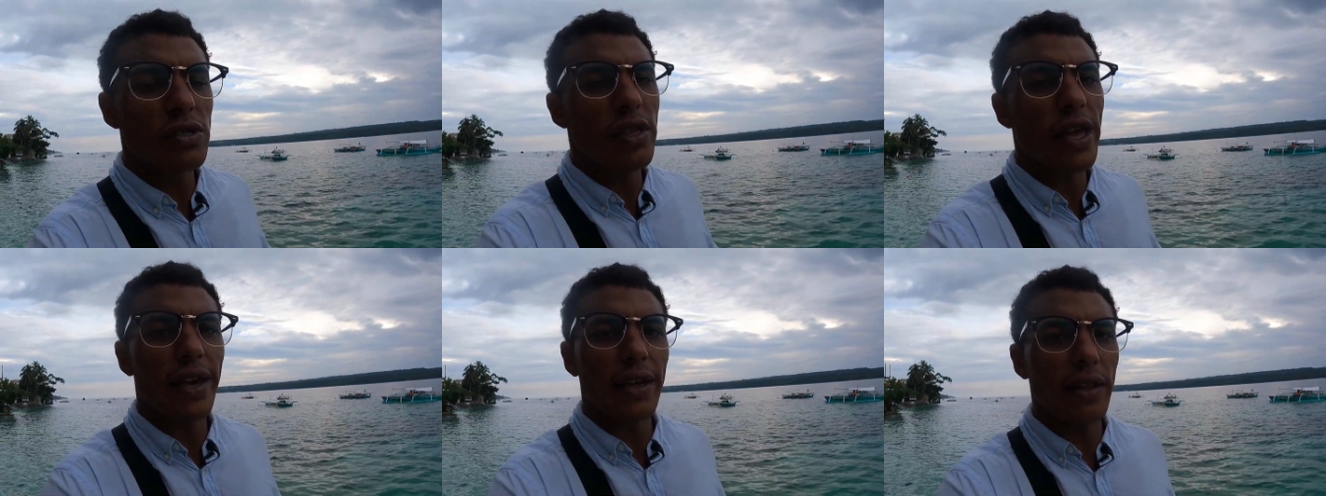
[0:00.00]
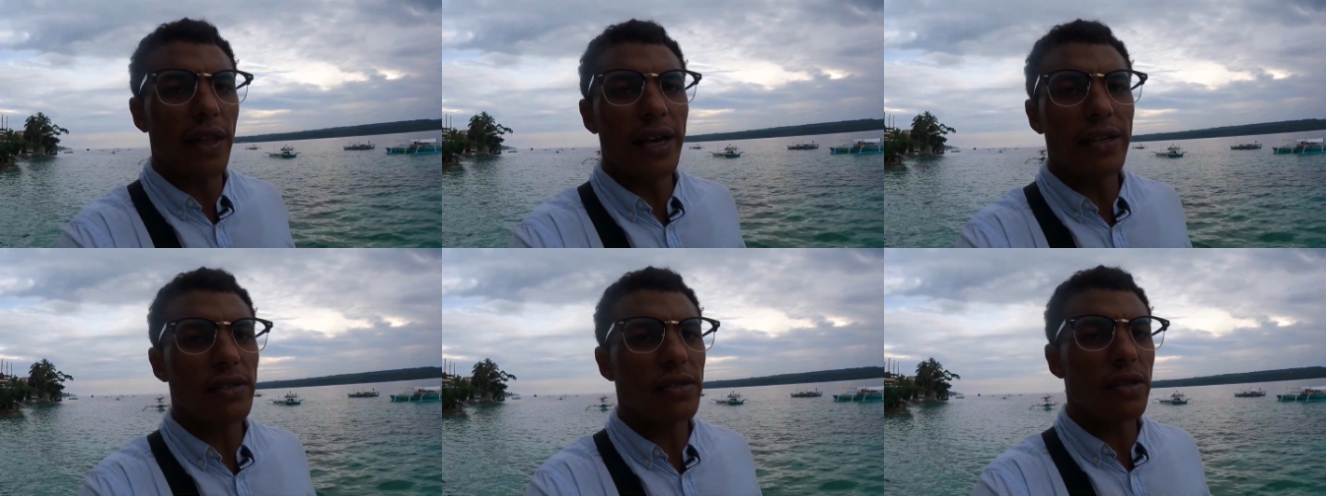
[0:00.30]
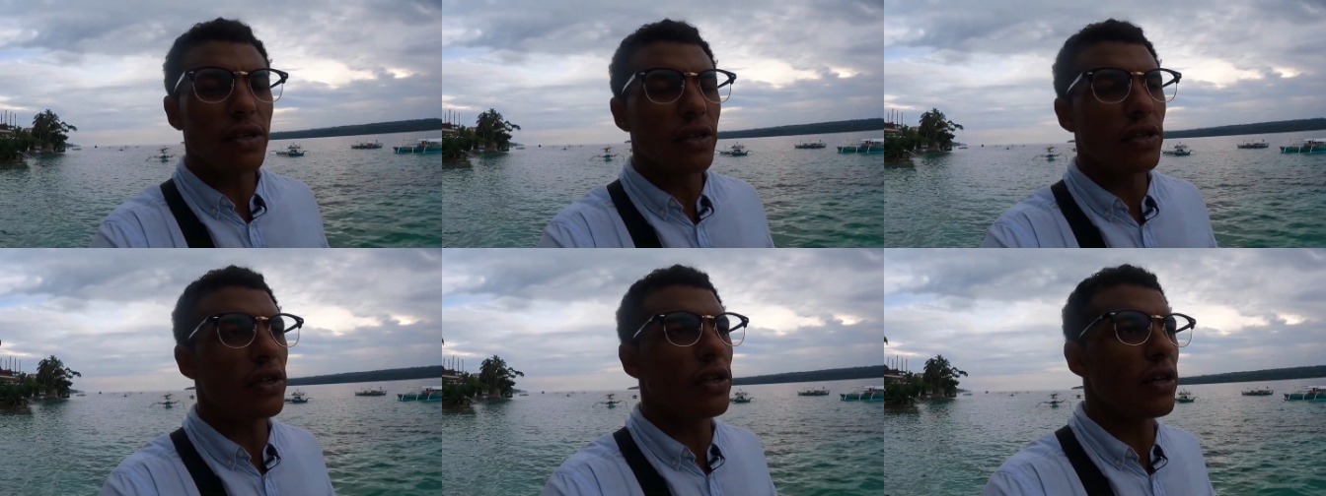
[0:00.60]
is like less
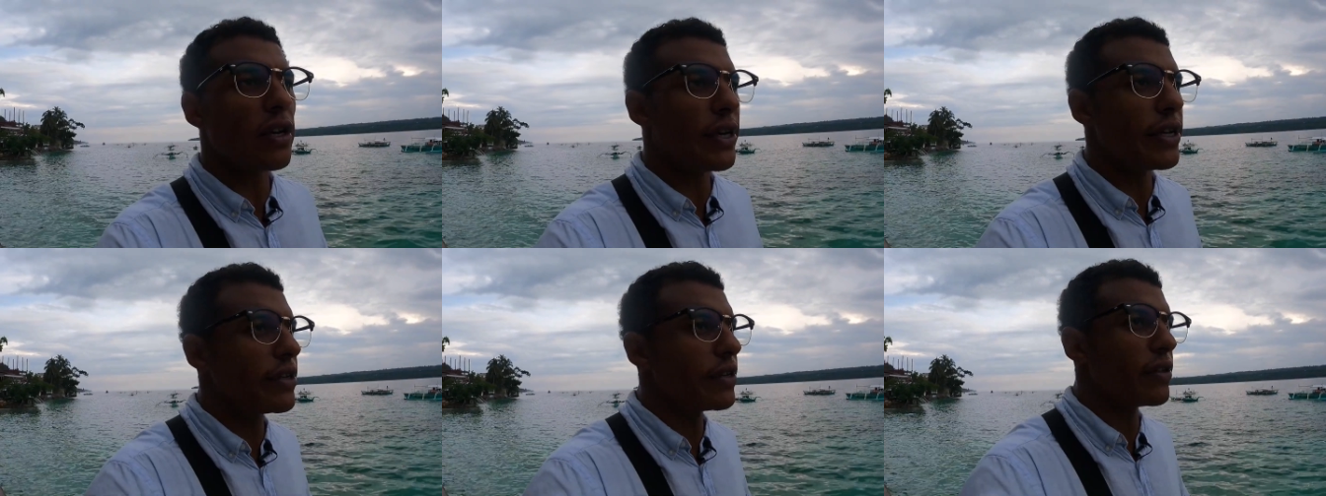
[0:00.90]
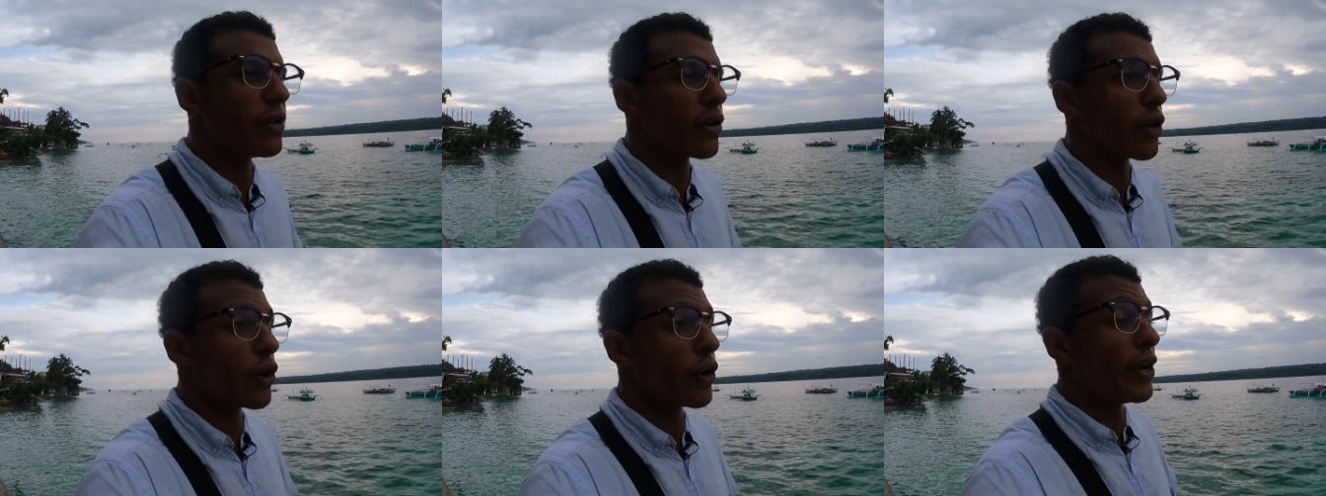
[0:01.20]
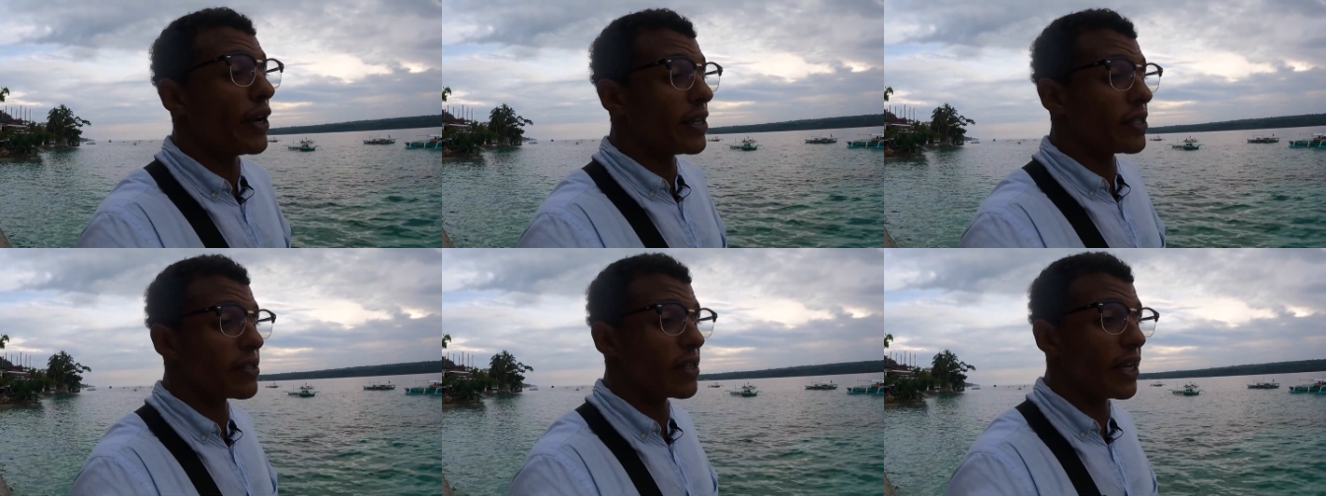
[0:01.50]
than a,
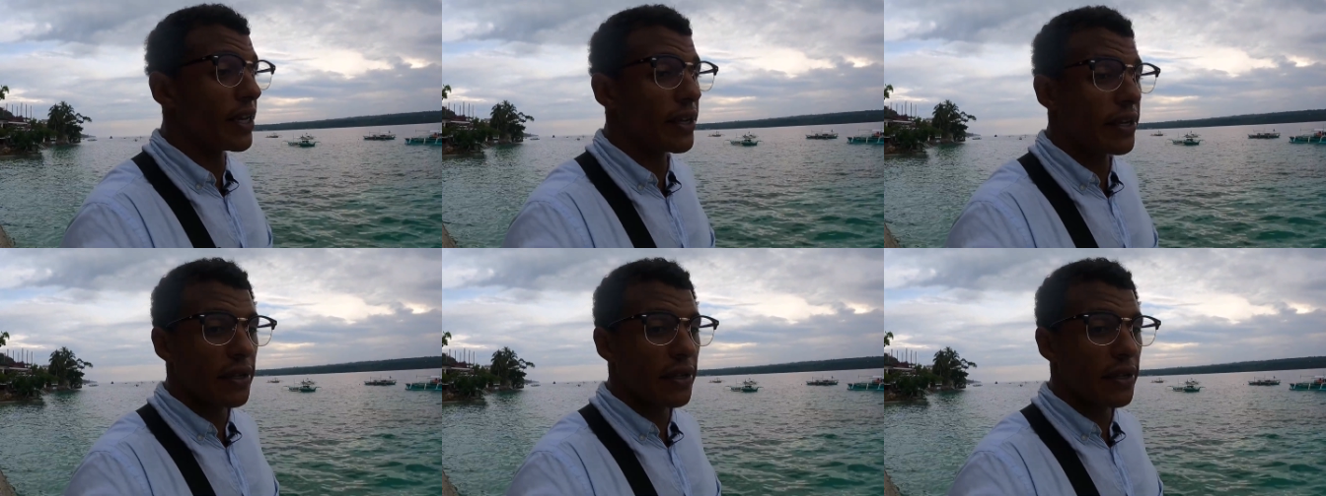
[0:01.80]
or it,